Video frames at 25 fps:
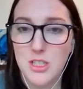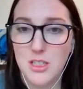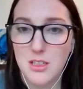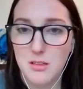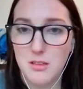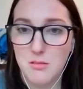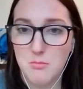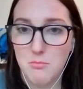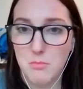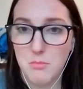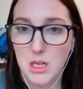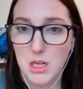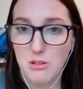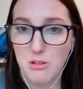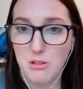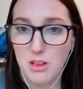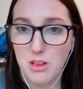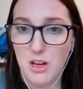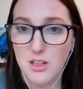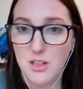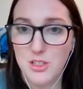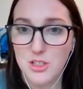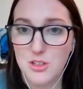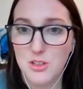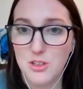and
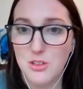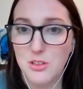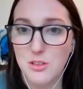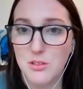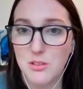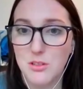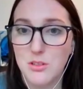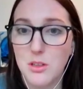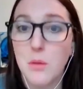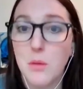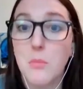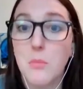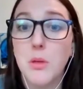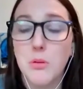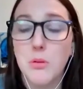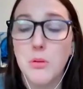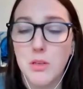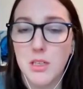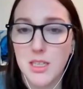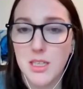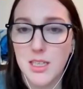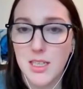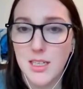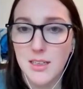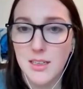mineralogical
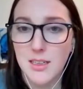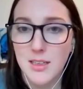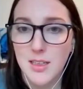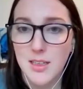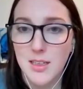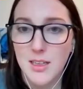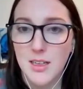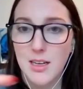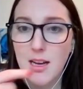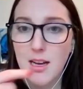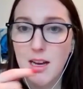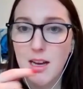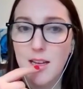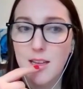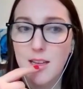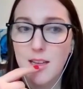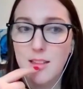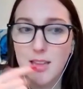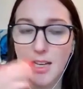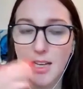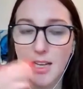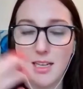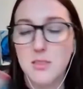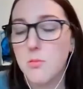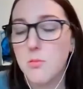community.
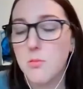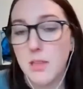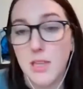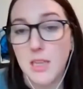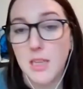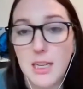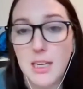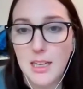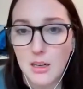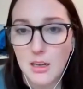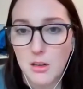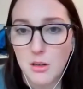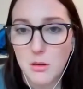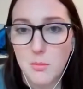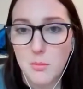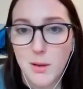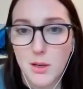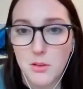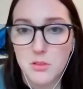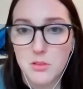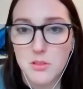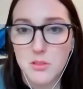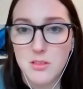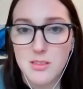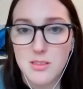That's what they care
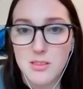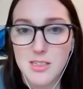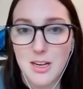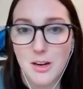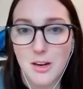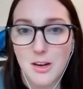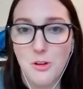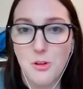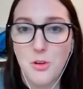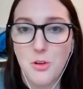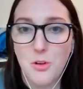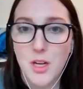about. So